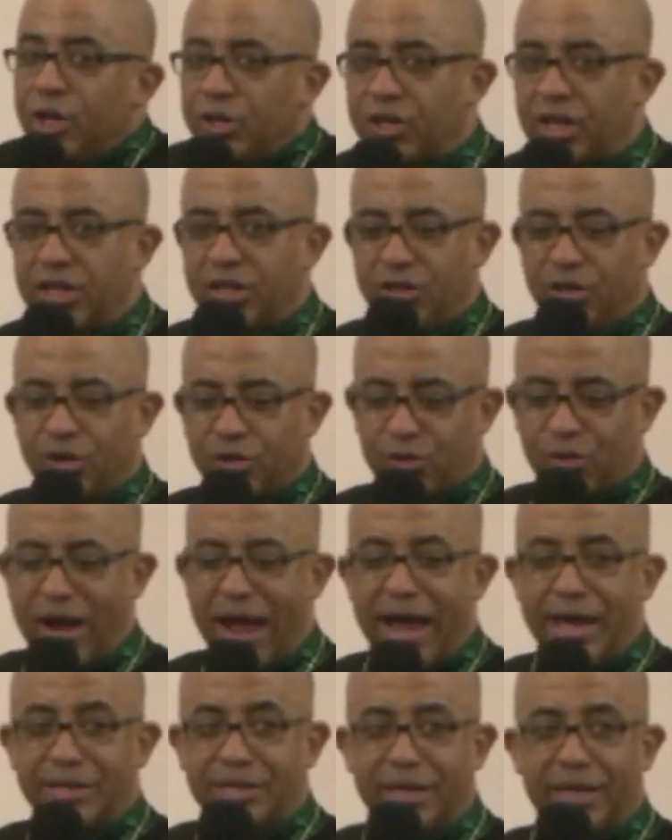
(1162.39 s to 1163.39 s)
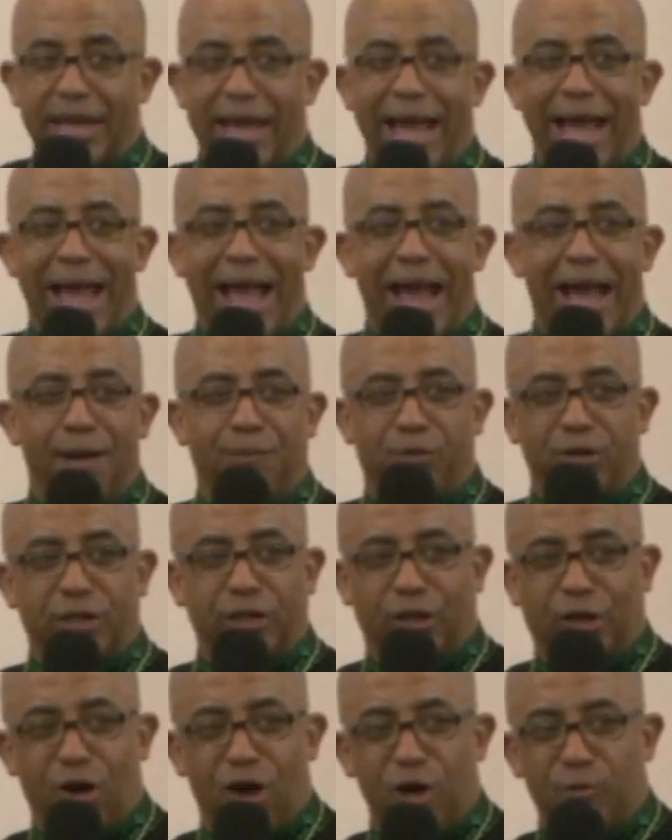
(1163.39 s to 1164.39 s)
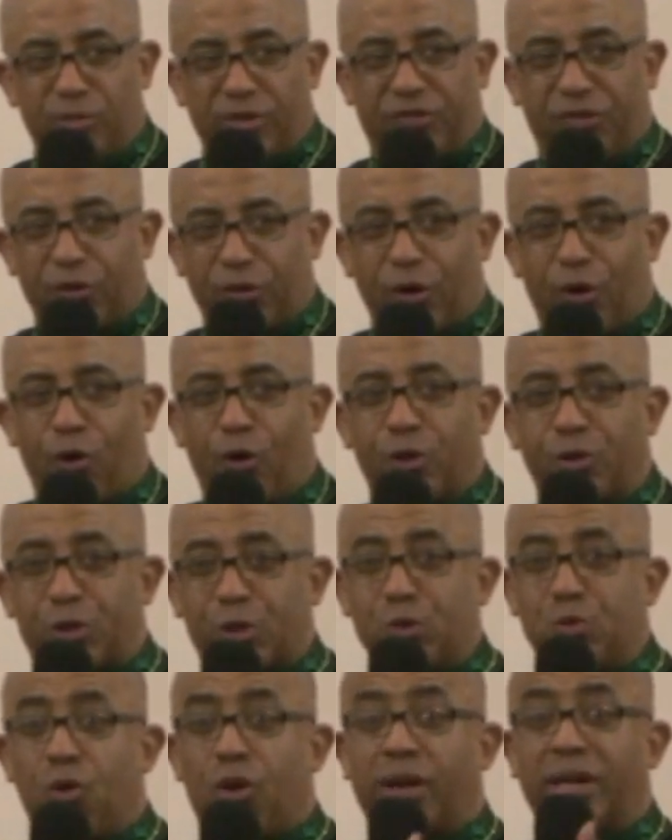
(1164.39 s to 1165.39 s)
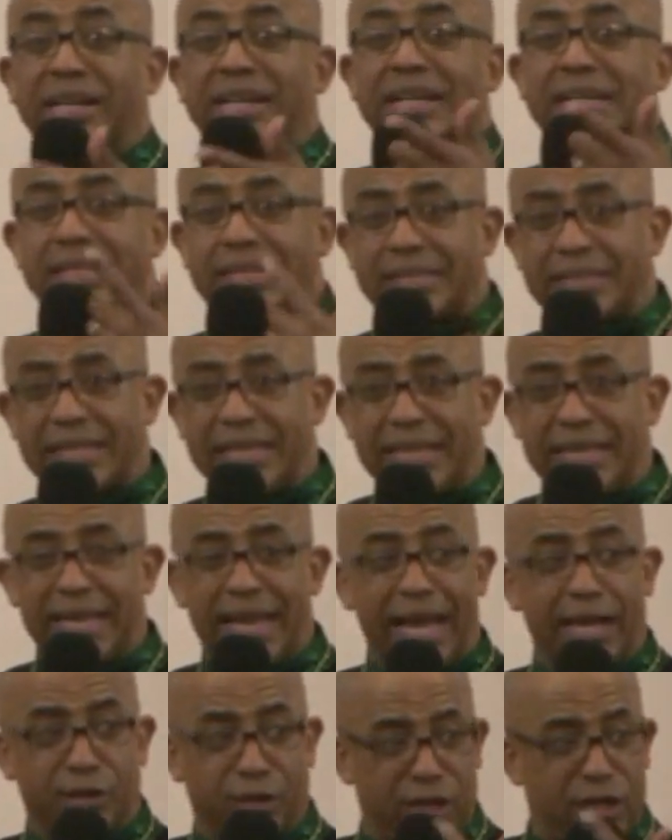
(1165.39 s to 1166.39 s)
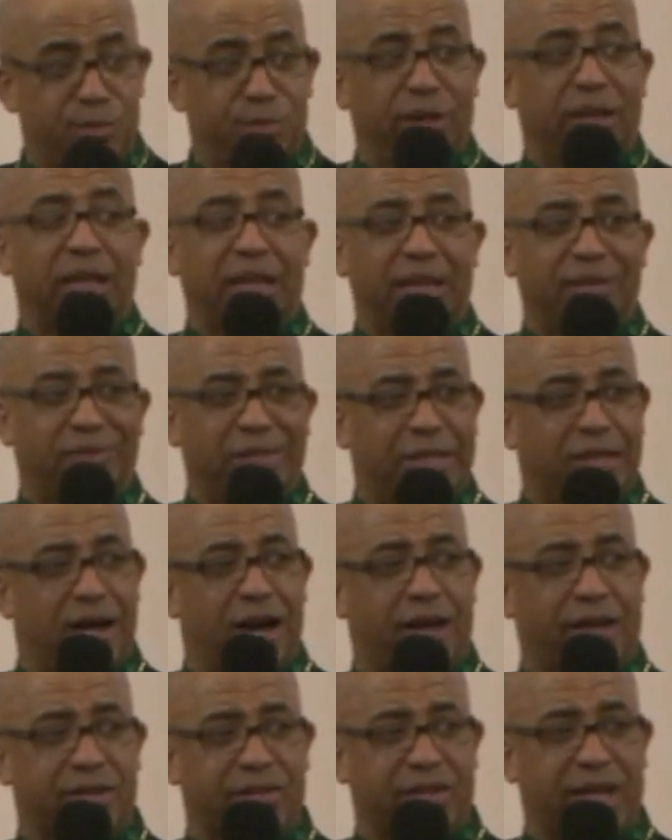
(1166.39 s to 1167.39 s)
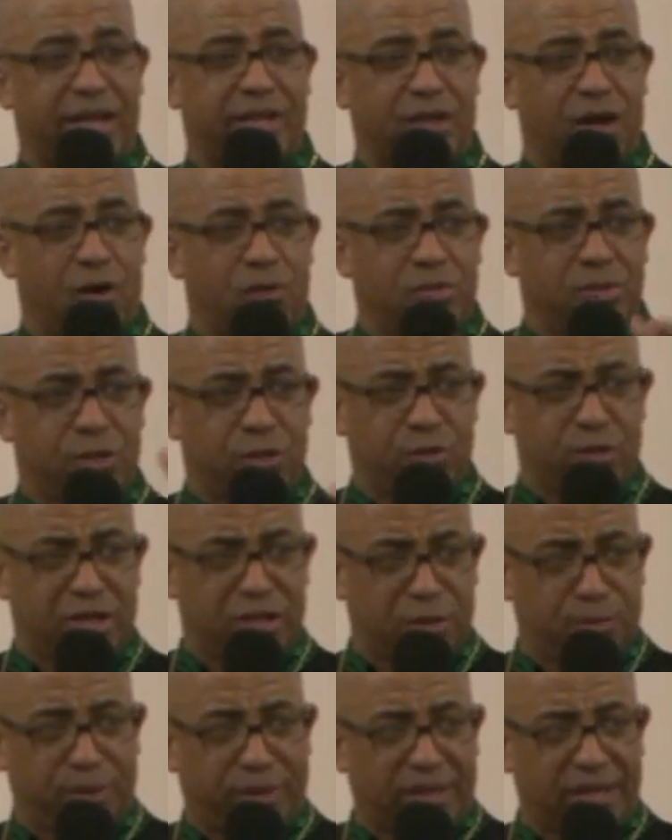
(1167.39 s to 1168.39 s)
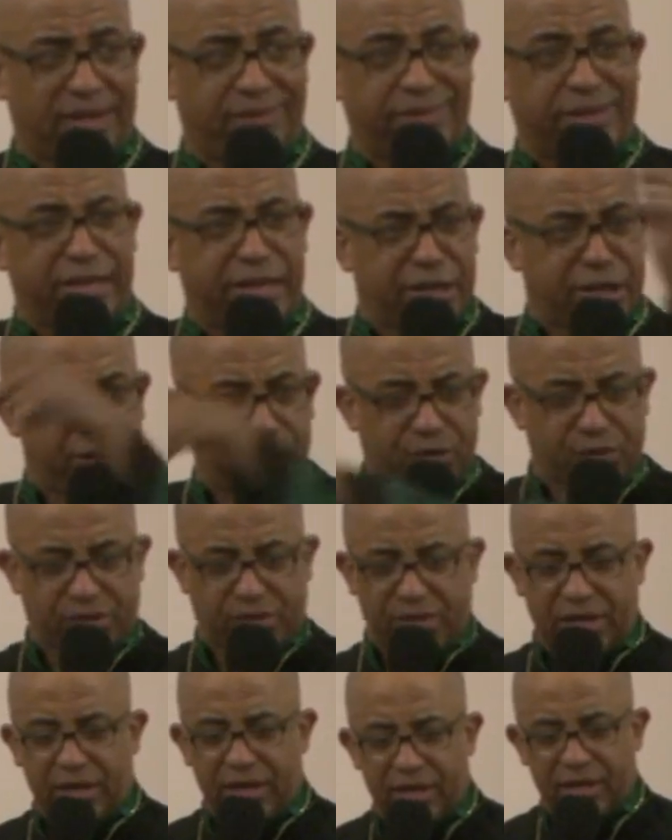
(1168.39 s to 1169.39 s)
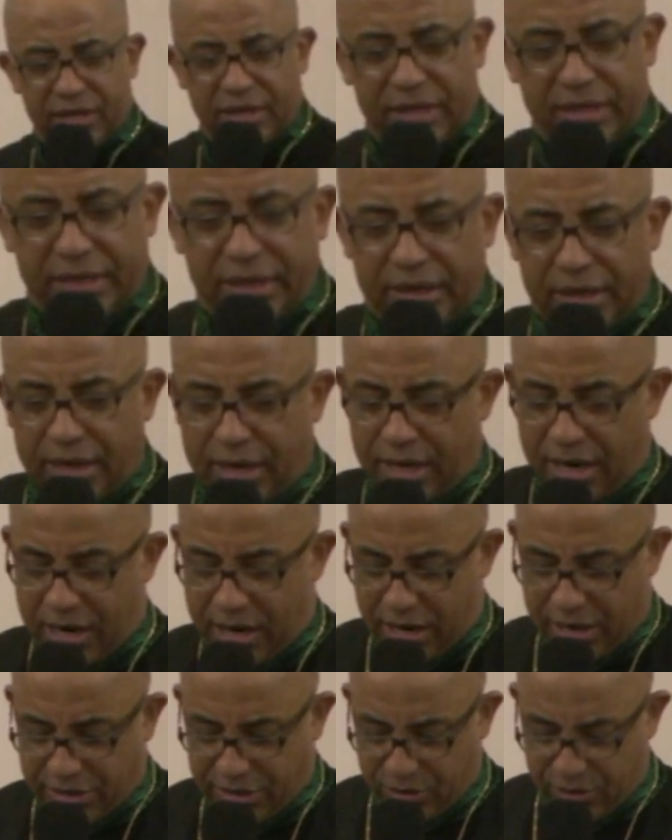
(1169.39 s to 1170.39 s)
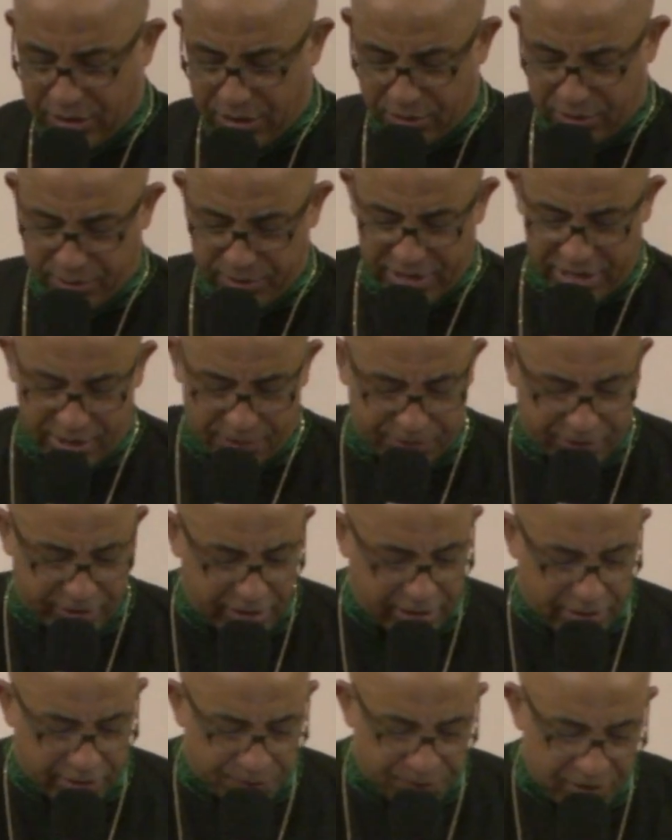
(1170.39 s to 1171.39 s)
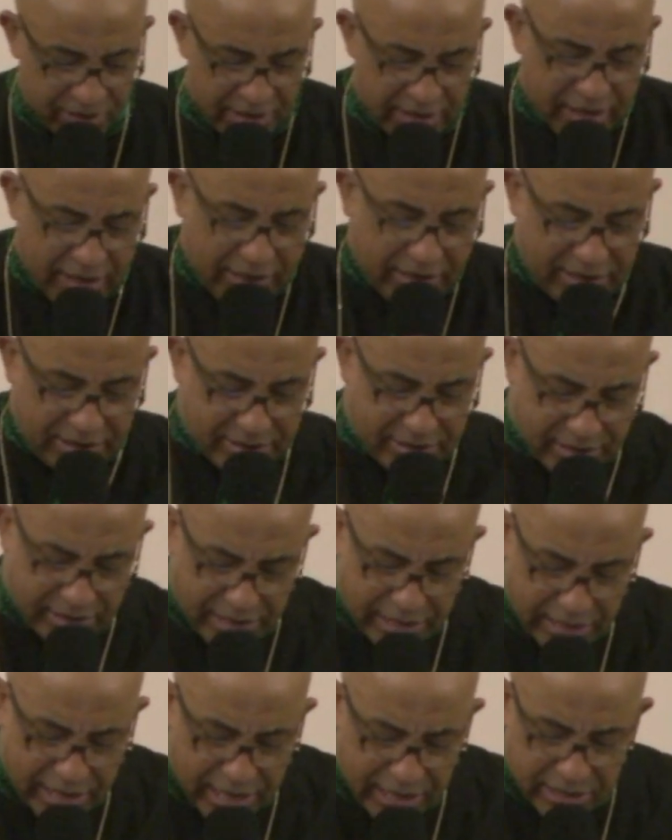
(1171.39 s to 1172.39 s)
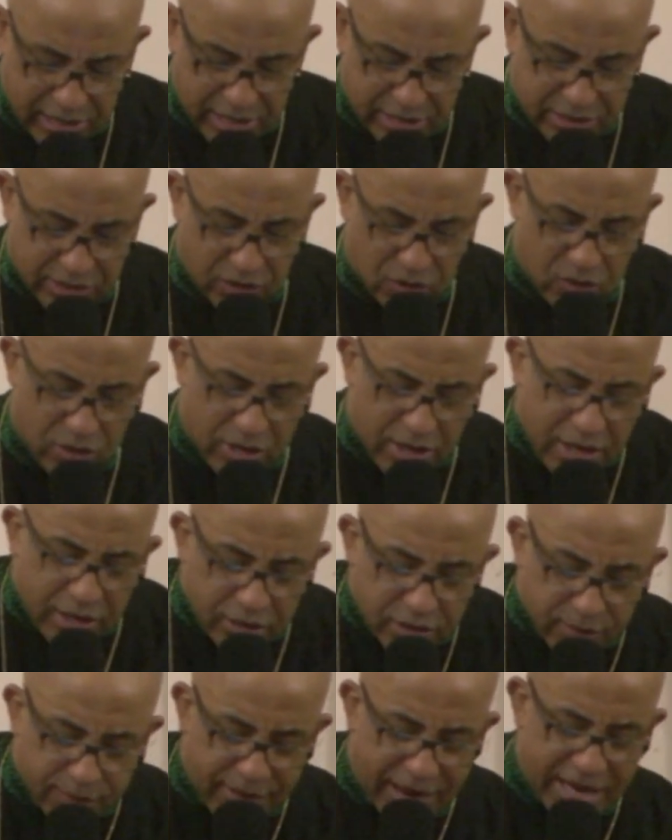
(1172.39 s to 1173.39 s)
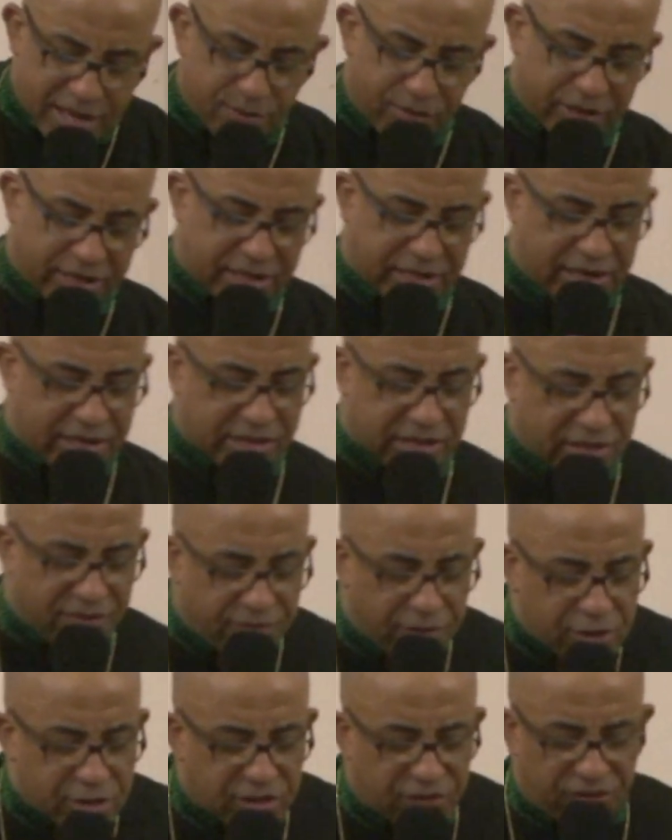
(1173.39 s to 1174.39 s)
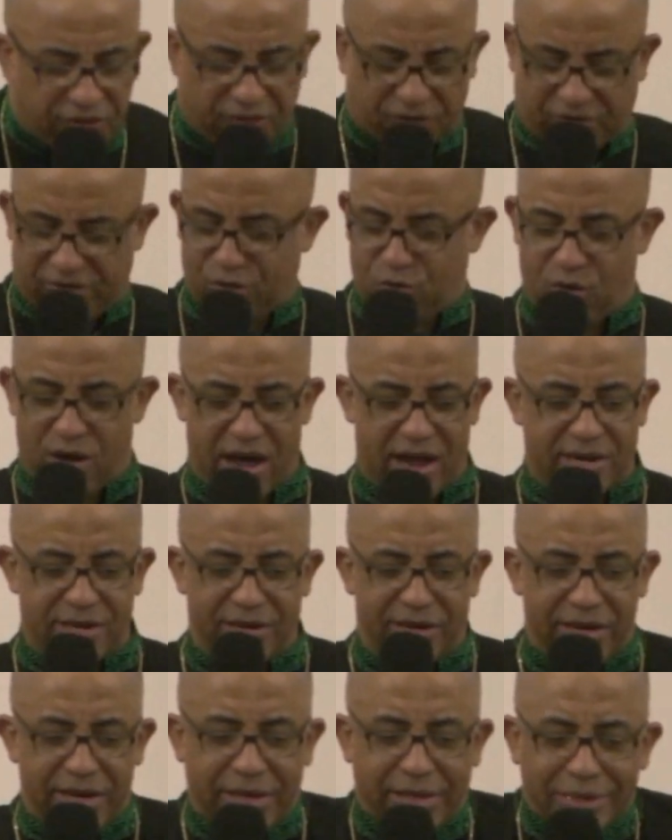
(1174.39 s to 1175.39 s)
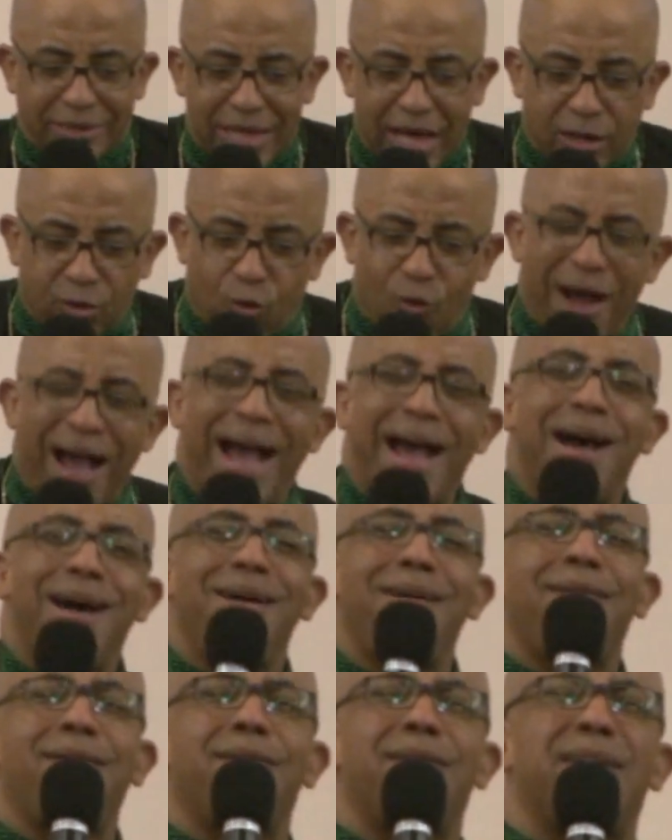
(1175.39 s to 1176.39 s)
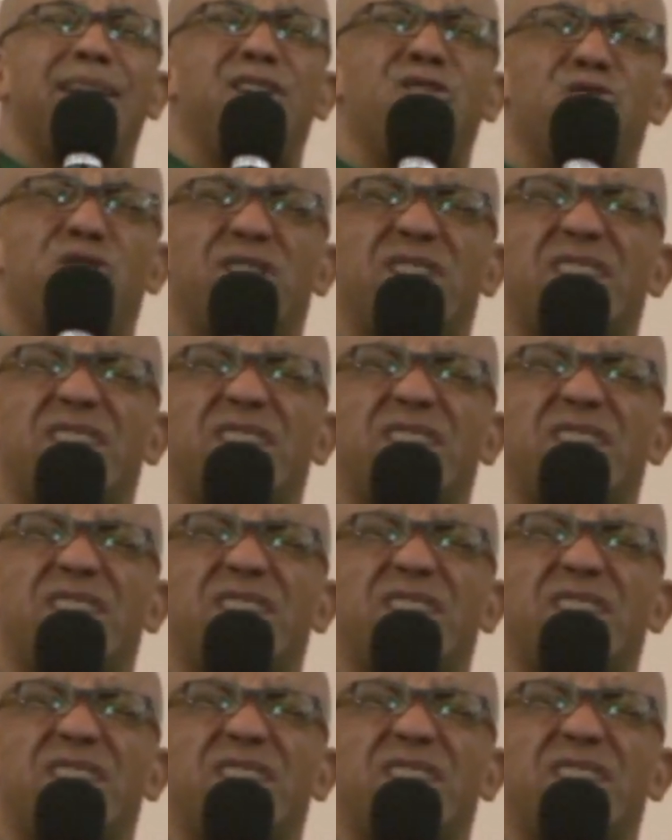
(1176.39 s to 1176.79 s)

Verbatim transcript: see? You're trying to get, put the cart before the horse. You want to see and then believe, and God is saying, "No, you need to believe, and then you'll see." Are, are you hearing me up in here? Uh, and, and so the Bible says in verse 51 that while he was